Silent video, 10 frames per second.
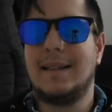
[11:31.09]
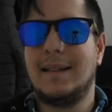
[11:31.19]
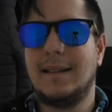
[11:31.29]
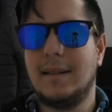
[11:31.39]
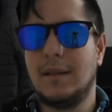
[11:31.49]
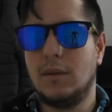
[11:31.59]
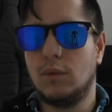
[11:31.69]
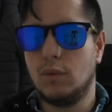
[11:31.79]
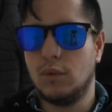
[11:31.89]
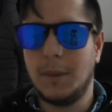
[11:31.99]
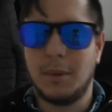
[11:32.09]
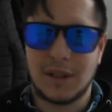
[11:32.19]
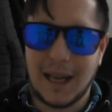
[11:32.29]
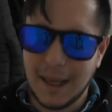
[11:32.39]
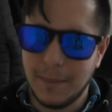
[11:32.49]

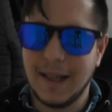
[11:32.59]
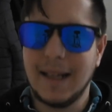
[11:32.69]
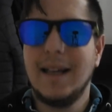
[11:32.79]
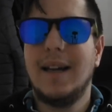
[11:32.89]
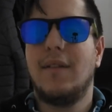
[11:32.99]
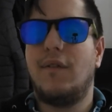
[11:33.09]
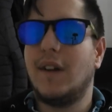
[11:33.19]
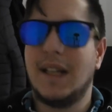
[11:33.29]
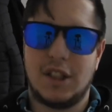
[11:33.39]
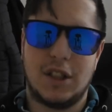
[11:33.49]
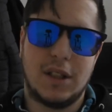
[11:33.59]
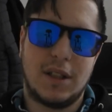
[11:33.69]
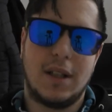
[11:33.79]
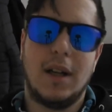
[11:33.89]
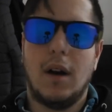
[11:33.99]
reboot anime
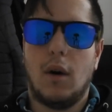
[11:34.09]
finishes?